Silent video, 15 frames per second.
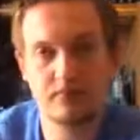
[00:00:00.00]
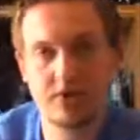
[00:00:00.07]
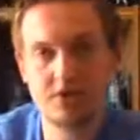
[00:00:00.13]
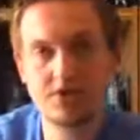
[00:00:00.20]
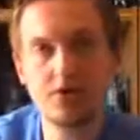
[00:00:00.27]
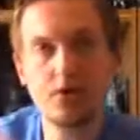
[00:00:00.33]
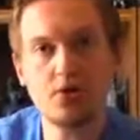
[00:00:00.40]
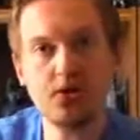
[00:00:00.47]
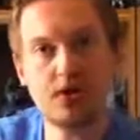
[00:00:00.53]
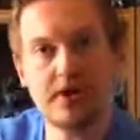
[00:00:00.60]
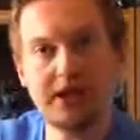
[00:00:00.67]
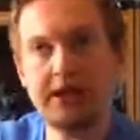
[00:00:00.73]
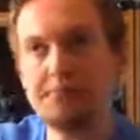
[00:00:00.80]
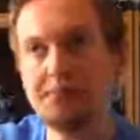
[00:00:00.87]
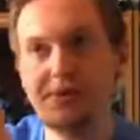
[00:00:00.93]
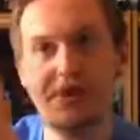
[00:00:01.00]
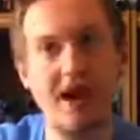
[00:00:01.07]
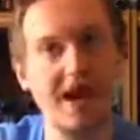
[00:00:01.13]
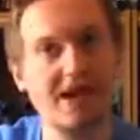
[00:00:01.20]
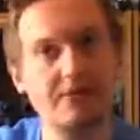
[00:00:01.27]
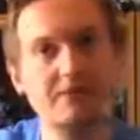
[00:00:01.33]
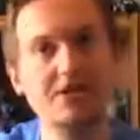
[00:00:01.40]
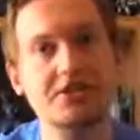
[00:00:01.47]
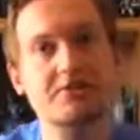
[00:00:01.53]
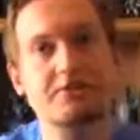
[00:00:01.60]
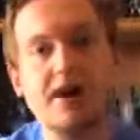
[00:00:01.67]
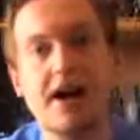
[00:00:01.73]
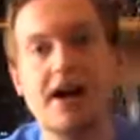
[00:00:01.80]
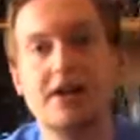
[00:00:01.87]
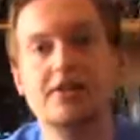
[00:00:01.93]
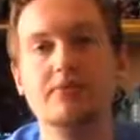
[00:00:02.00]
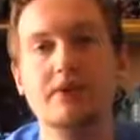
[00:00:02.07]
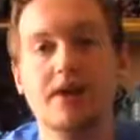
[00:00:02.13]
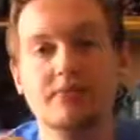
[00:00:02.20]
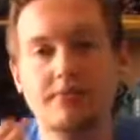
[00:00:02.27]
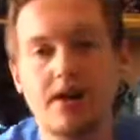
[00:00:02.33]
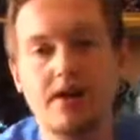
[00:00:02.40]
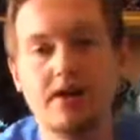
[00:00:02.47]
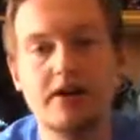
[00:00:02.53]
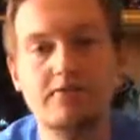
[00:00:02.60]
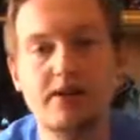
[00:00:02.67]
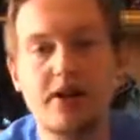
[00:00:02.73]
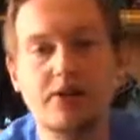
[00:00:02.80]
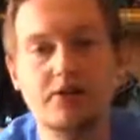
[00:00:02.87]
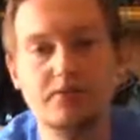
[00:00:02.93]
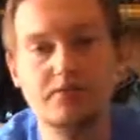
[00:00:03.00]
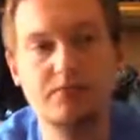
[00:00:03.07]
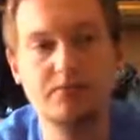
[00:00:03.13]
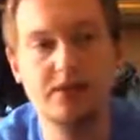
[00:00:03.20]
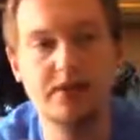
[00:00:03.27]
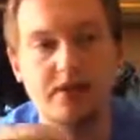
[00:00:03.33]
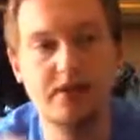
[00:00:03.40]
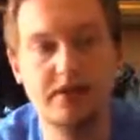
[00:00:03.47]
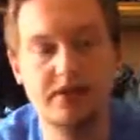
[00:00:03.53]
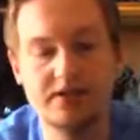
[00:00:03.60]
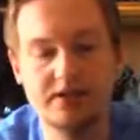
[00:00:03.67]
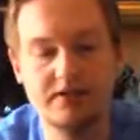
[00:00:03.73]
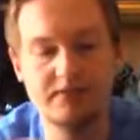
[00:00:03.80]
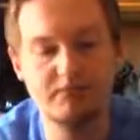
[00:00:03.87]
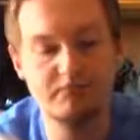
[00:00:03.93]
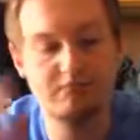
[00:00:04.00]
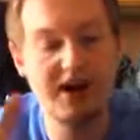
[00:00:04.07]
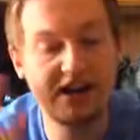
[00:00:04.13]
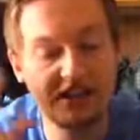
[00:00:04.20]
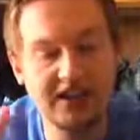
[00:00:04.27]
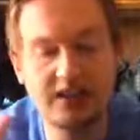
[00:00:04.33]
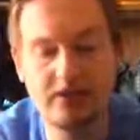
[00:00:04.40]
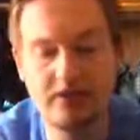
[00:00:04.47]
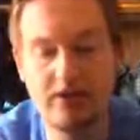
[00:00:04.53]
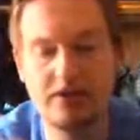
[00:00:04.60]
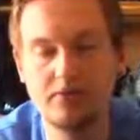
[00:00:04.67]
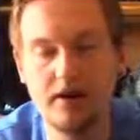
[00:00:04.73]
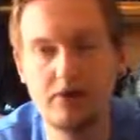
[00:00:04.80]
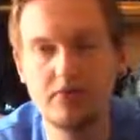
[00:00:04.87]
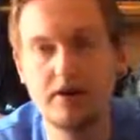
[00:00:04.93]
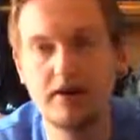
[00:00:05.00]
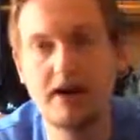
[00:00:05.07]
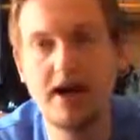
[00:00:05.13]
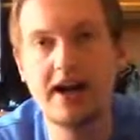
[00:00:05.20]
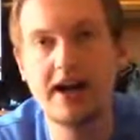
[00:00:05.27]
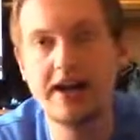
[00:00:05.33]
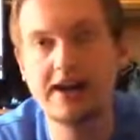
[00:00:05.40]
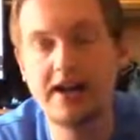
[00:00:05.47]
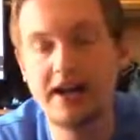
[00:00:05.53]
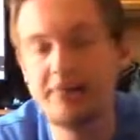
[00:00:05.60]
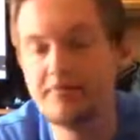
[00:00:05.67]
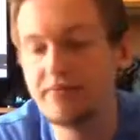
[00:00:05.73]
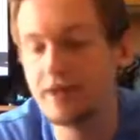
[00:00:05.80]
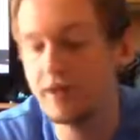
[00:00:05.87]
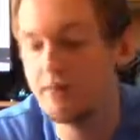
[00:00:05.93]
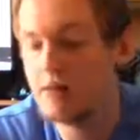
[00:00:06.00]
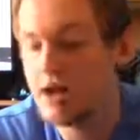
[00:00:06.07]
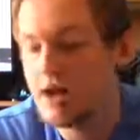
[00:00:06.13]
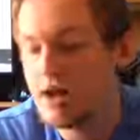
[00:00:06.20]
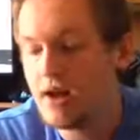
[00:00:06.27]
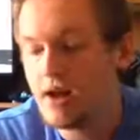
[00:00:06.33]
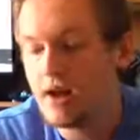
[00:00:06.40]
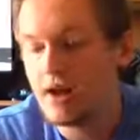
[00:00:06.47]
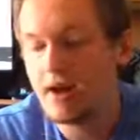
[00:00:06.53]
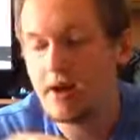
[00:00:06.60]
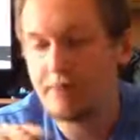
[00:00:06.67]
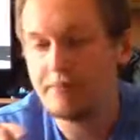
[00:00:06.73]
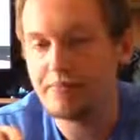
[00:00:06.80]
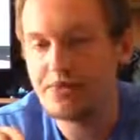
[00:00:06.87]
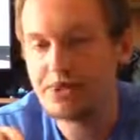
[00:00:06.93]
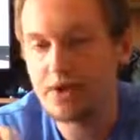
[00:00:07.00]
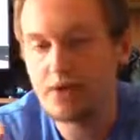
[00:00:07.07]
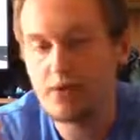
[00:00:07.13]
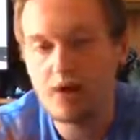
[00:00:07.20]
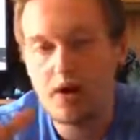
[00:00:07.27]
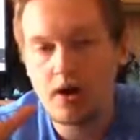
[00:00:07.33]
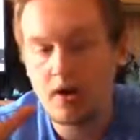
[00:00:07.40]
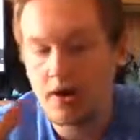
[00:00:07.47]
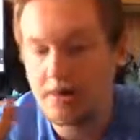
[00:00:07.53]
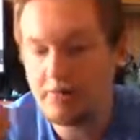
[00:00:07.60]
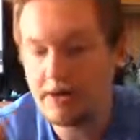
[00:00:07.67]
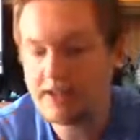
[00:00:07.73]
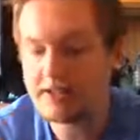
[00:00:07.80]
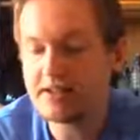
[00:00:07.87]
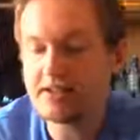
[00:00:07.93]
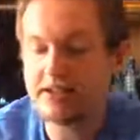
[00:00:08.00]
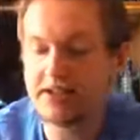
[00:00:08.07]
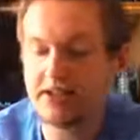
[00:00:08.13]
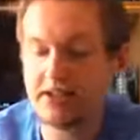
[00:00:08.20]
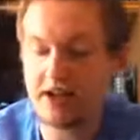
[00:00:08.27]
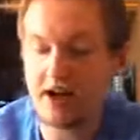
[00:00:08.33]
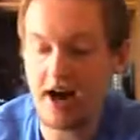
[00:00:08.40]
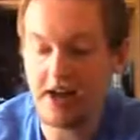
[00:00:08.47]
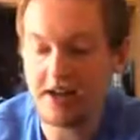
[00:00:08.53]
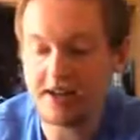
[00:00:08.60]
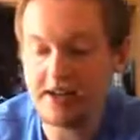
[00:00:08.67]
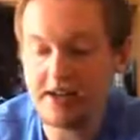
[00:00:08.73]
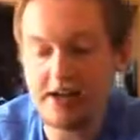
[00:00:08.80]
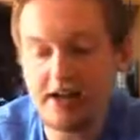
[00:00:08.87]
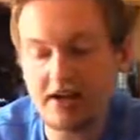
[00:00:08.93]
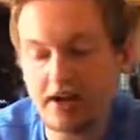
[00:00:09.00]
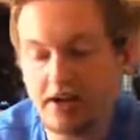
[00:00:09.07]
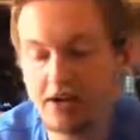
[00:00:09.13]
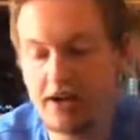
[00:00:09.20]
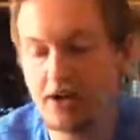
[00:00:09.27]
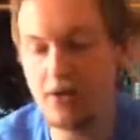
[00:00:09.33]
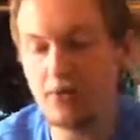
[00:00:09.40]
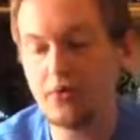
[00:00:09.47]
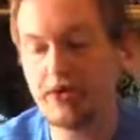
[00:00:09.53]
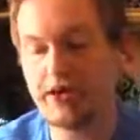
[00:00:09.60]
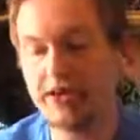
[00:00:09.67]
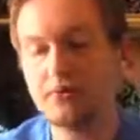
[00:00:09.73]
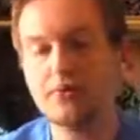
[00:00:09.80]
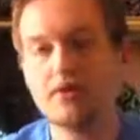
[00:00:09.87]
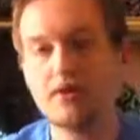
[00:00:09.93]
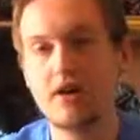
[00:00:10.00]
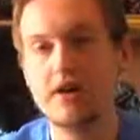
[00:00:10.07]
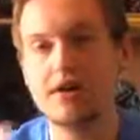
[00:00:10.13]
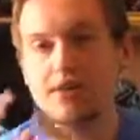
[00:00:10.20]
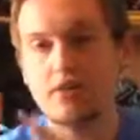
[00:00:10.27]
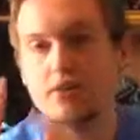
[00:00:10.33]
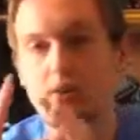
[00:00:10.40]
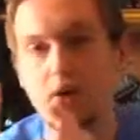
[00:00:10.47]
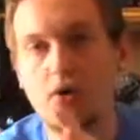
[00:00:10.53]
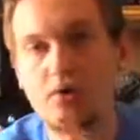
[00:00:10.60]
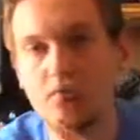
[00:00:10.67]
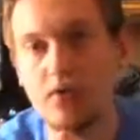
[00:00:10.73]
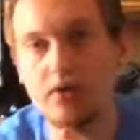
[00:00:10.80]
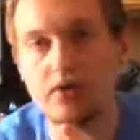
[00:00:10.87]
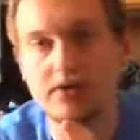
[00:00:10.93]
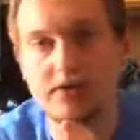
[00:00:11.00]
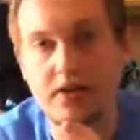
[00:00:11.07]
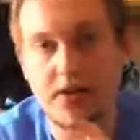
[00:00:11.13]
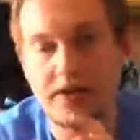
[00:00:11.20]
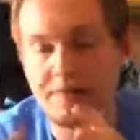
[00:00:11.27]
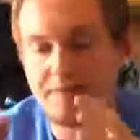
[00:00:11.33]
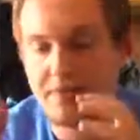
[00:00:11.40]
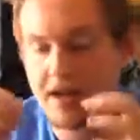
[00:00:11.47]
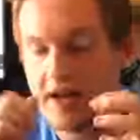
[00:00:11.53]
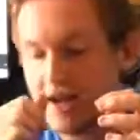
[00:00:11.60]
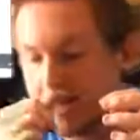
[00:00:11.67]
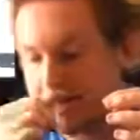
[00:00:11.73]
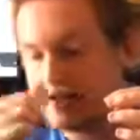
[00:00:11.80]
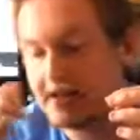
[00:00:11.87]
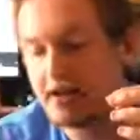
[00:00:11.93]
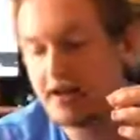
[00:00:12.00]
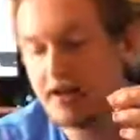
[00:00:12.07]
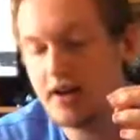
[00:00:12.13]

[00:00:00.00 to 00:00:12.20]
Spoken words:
So keep that image in mind when I'm talking about my theory on where Gigan came from. So basically, I think, you know, he was on his own homeworld, and